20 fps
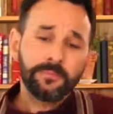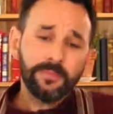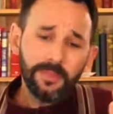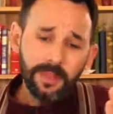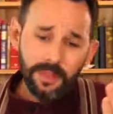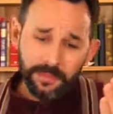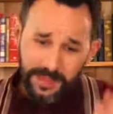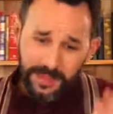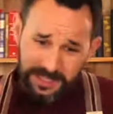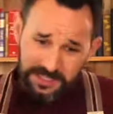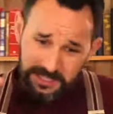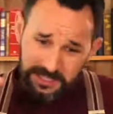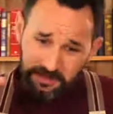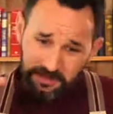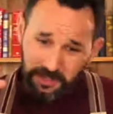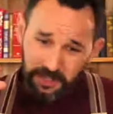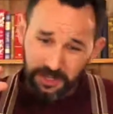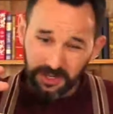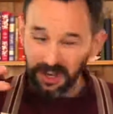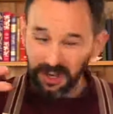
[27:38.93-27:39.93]
Then some
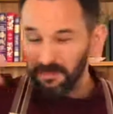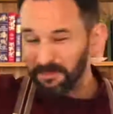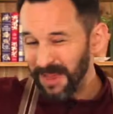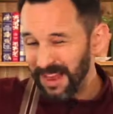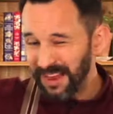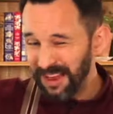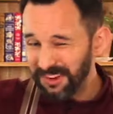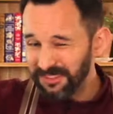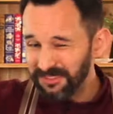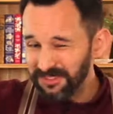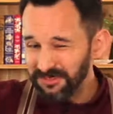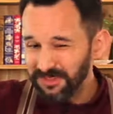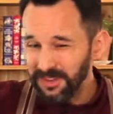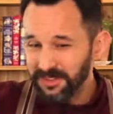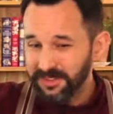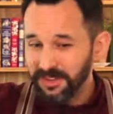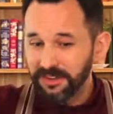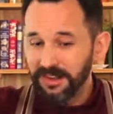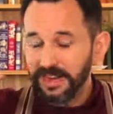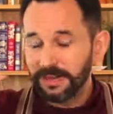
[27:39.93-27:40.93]
sugar, about
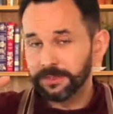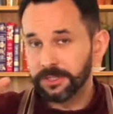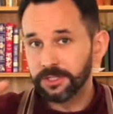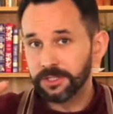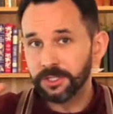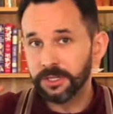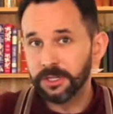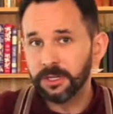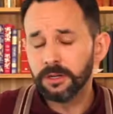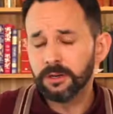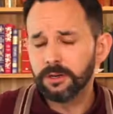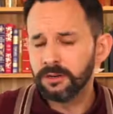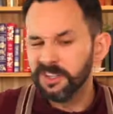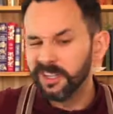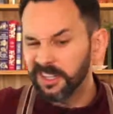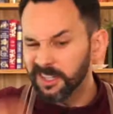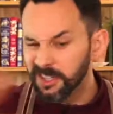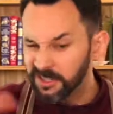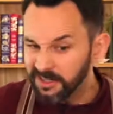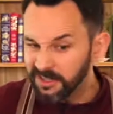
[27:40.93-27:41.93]
150 grams of sugar, or you
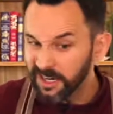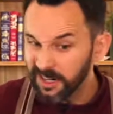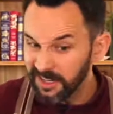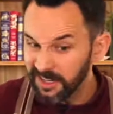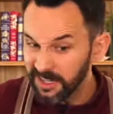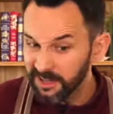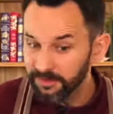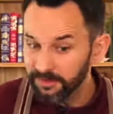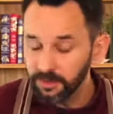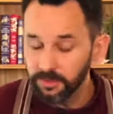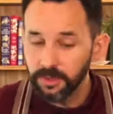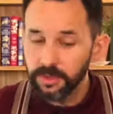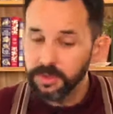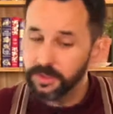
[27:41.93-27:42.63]
can use honey if you want.